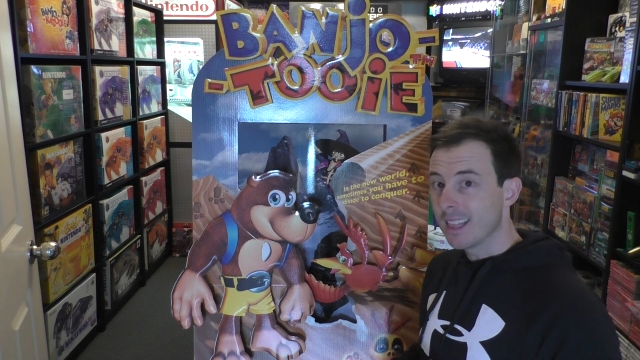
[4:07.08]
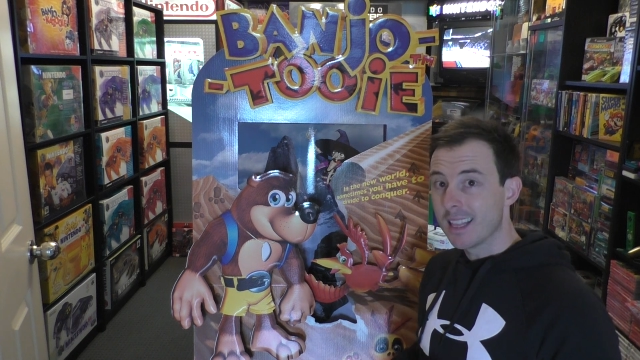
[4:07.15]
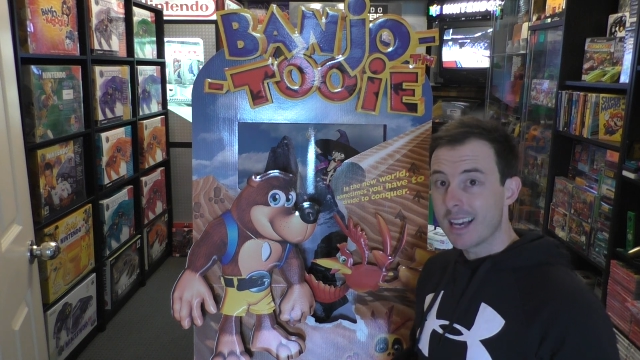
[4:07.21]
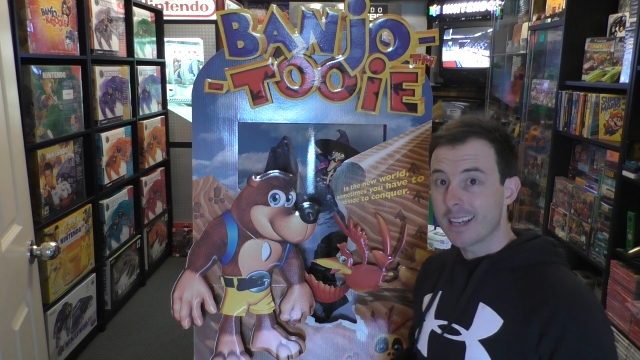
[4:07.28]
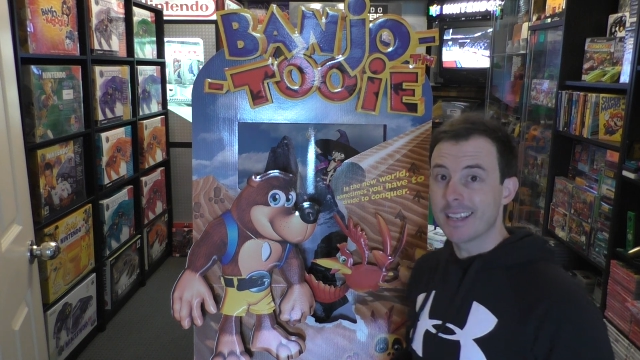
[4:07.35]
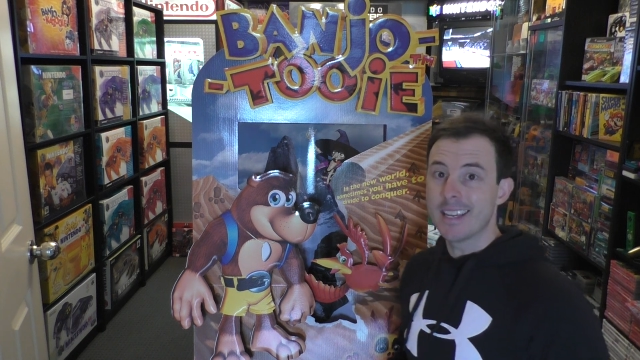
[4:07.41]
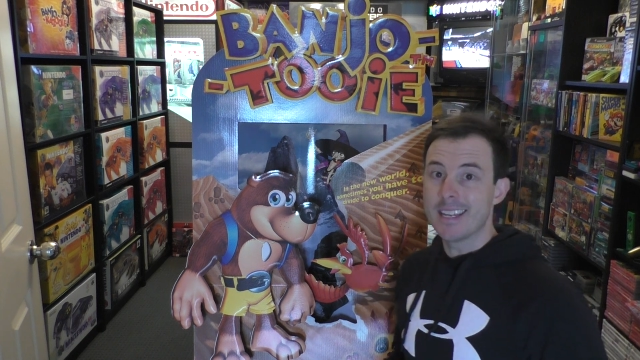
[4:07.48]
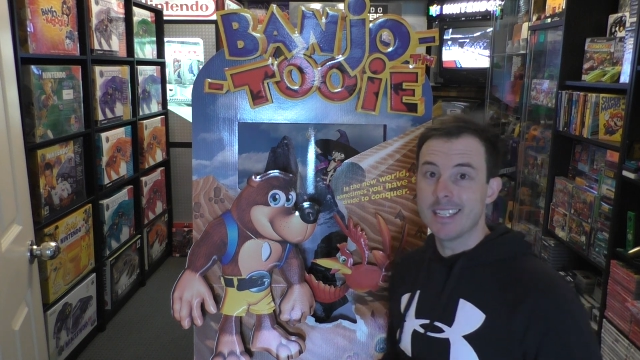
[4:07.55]

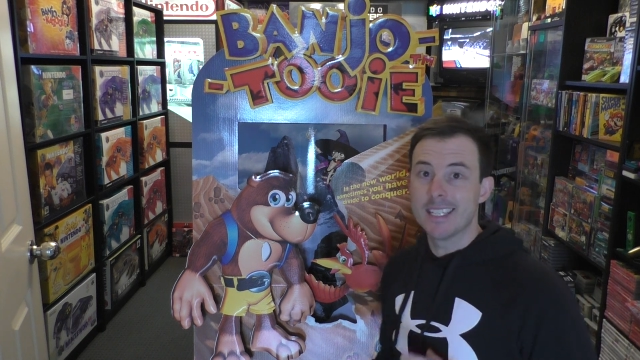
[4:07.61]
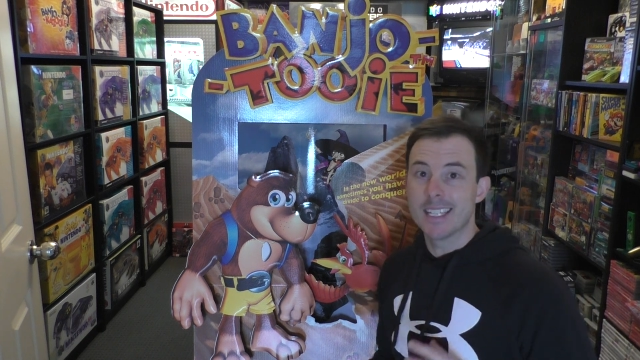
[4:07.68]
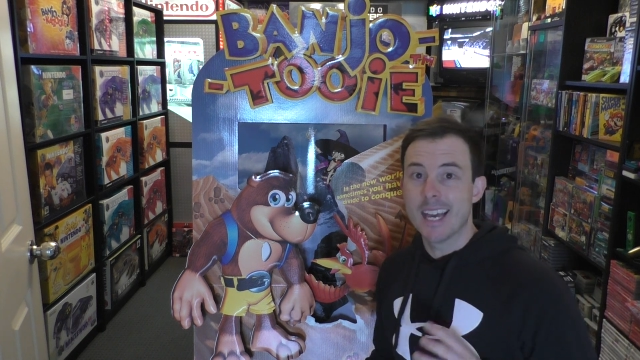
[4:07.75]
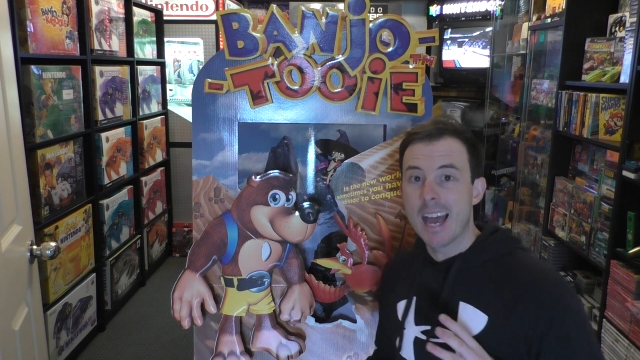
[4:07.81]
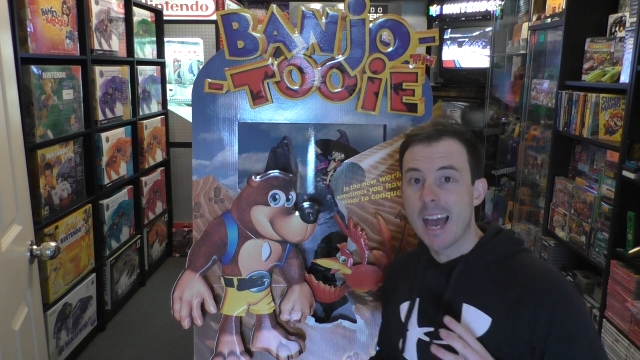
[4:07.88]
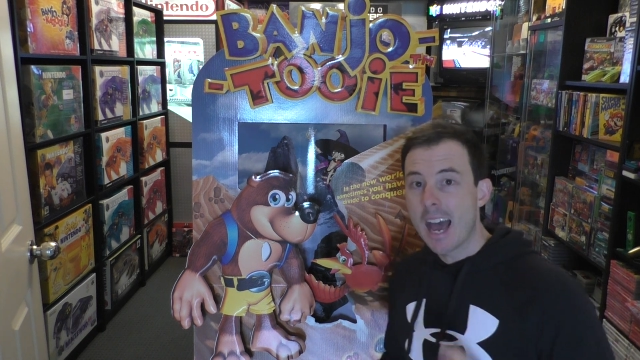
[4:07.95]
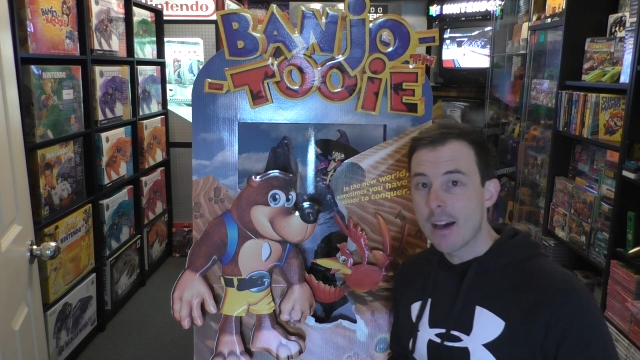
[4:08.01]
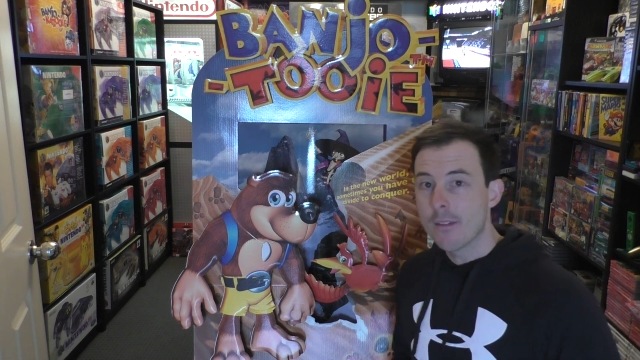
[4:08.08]
lucky to
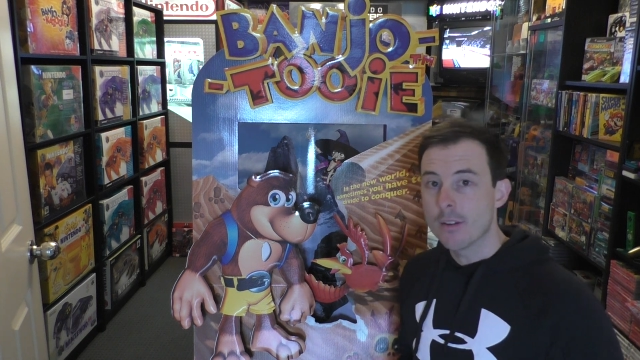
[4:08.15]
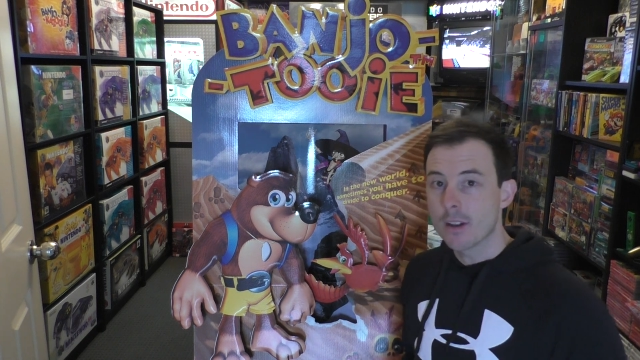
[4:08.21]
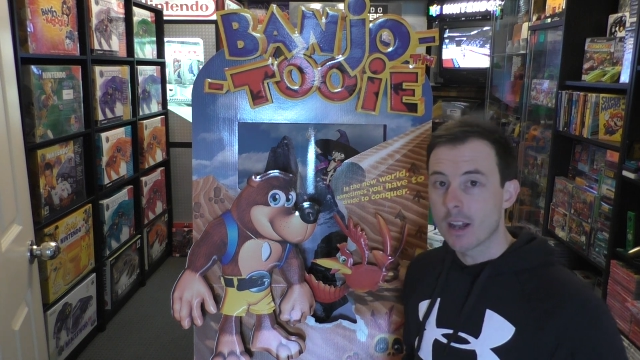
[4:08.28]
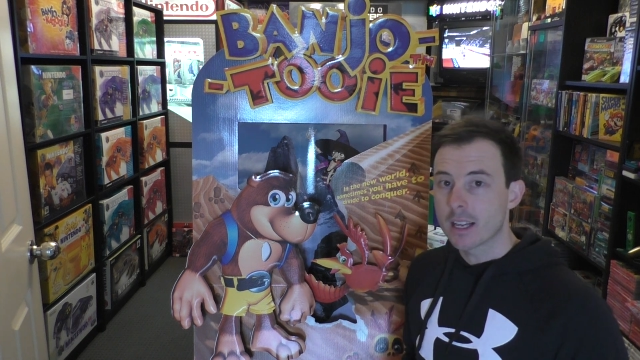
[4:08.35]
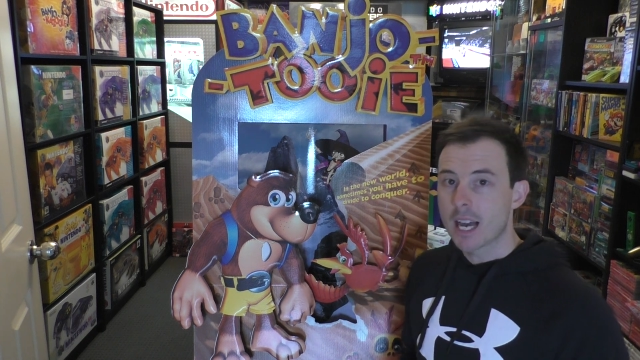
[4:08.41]
have it.